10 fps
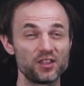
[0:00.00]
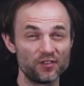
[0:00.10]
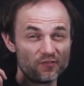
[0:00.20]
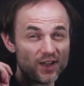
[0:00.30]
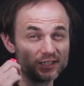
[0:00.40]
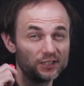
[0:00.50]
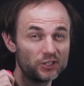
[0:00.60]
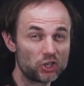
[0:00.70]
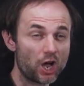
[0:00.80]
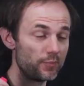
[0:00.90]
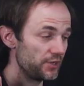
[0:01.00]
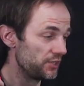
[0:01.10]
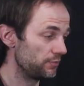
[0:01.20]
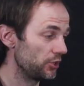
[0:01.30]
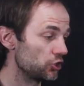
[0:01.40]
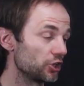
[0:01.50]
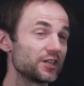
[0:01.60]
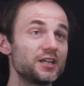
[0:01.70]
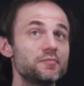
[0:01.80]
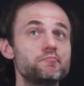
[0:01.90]
The fact that the top is symmetric
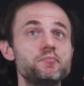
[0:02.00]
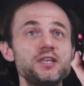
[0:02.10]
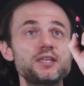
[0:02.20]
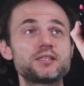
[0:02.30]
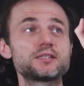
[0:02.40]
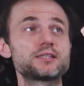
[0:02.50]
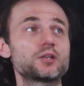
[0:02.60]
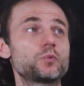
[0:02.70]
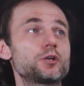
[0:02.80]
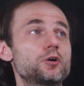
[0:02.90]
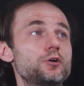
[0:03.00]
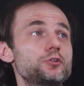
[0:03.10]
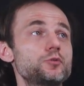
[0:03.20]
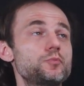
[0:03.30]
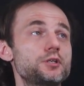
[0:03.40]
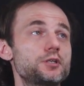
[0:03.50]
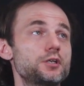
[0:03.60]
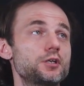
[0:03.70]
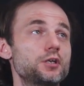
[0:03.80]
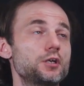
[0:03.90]
means that we're going to
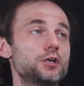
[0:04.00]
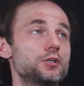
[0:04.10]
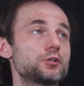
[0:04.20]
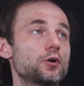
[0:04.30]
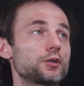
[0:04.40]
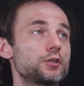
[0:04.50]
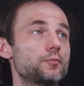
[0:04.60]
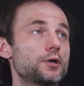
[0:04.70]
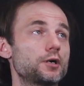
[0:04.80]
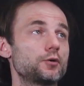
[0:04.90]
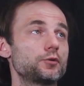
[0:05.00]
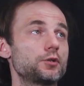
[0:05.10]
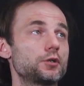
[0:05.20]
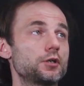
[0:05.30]
be talking about